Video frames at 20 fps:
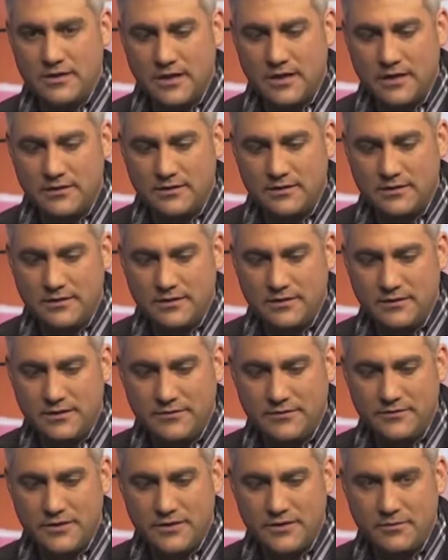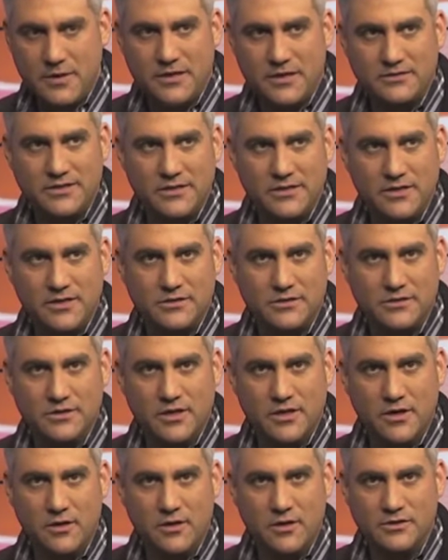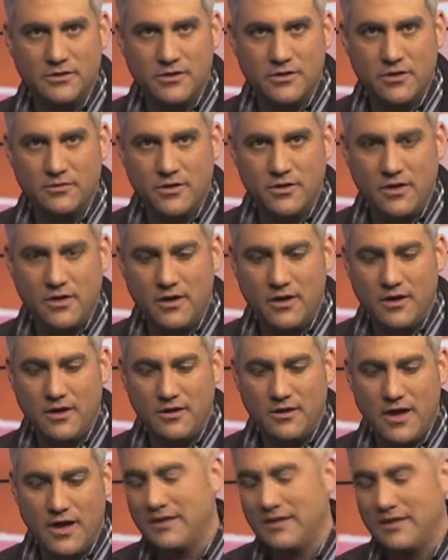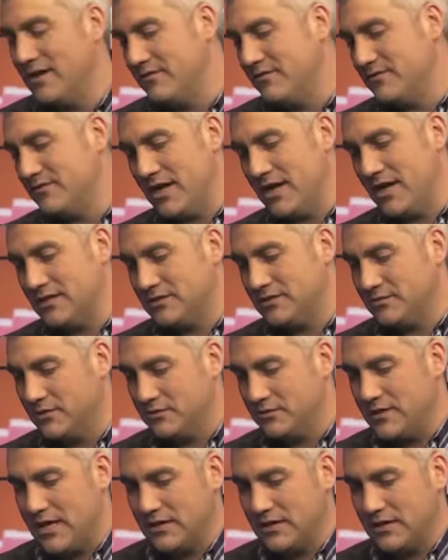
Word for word: I lived here about 10 years ago, so I love Nashville.